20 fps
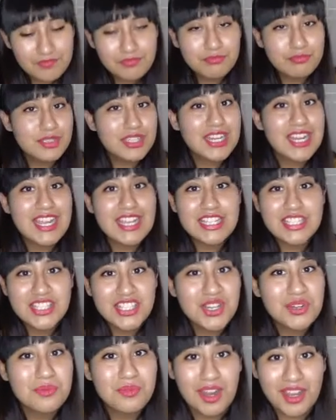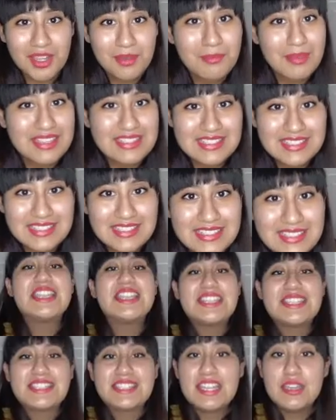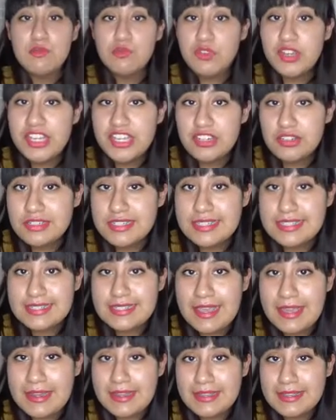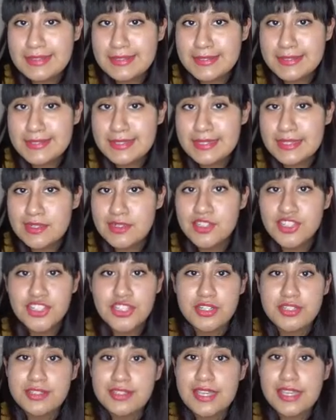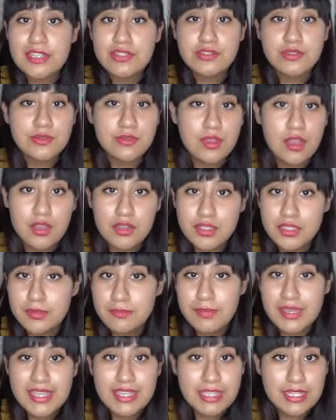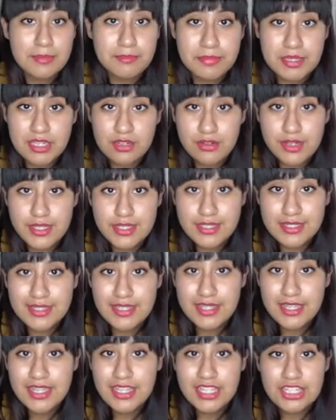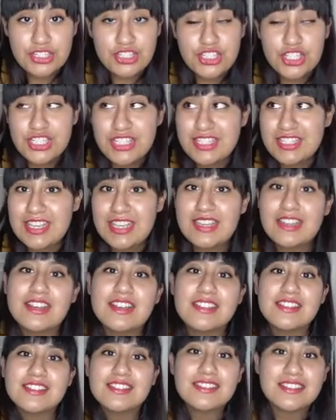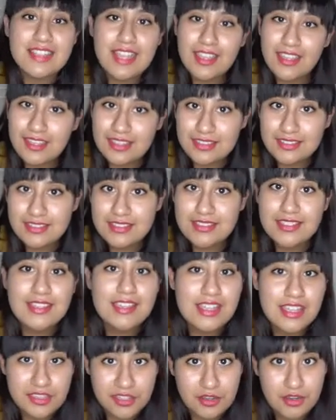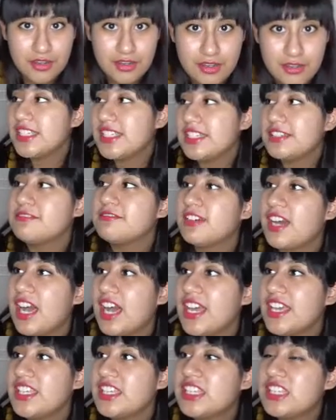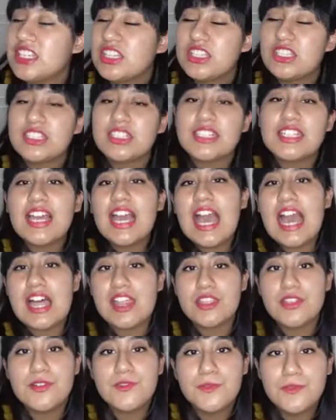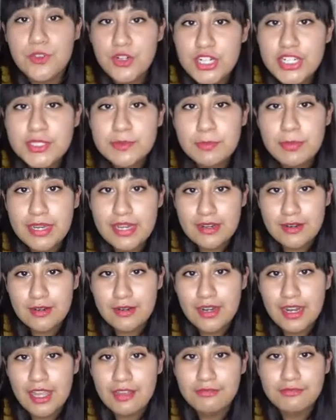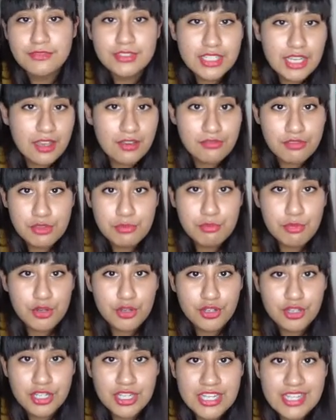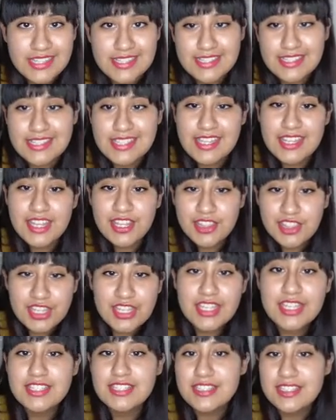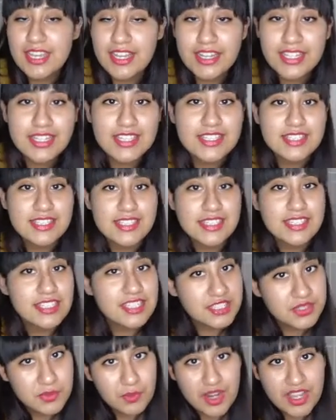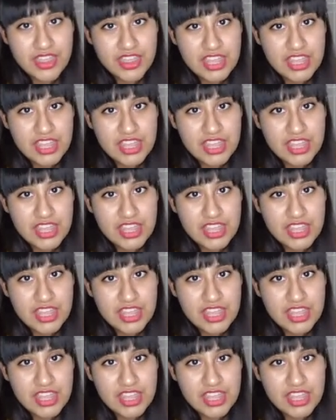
But I don't recommend it. The same way your inciting incident shouldn't take too long to make an appearance, it shouldn't take a second either. If I can look at the first paragraph of the book and see that the inciting incident is right